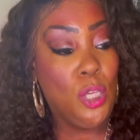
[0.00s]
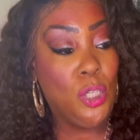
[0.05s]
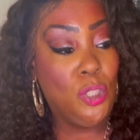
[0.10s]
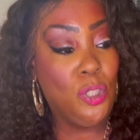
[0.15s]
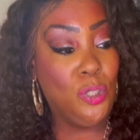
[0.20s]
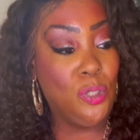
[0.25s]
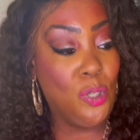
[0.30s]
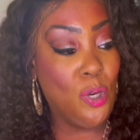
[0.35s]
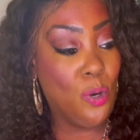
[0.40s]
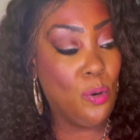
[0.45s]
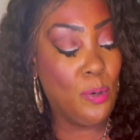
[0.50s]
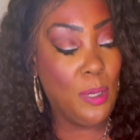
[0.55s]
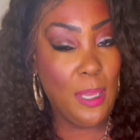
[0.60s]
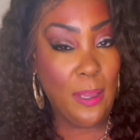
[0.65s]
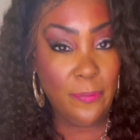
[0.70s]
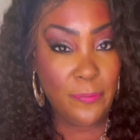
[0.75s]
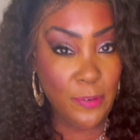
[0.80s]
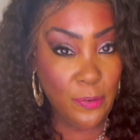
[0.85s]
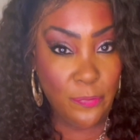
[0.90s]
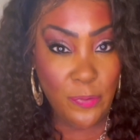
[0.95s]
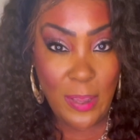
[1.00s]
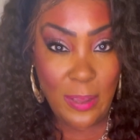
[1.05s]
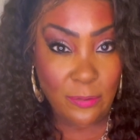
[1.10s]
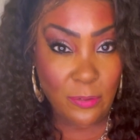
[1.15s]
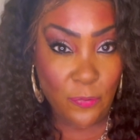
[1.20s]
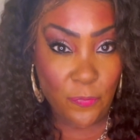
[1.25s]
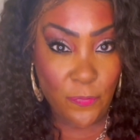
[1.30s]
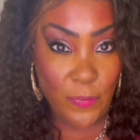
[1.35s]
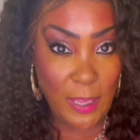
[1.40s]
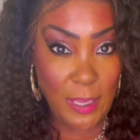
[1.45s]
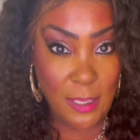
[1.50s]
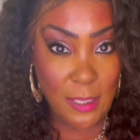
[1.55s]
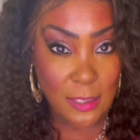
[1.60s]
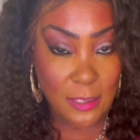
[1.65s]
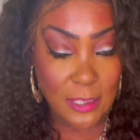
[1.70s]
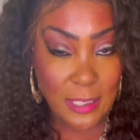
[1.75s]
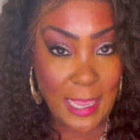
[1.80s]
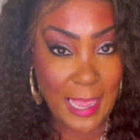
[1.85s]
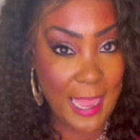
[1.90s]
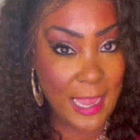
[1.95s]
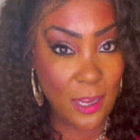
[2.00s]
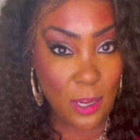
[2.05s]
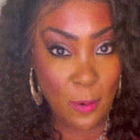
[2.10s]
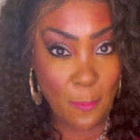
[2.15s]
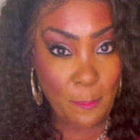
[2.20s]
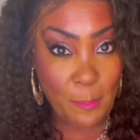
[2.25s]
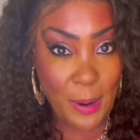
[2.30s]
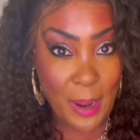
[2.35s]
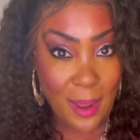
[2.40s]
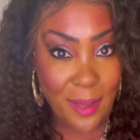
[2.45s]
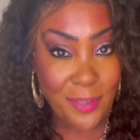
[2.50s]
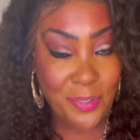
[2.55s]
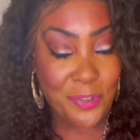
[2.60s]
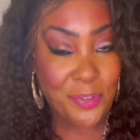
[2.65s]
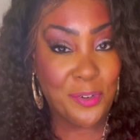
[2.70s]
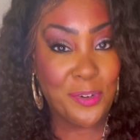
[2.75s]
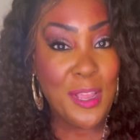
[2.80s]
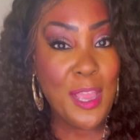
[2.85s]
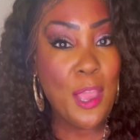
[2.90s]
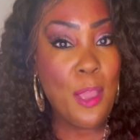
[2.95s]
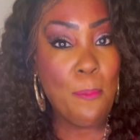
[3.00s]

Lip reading: you know, even if you have to fake it, to act unbothered.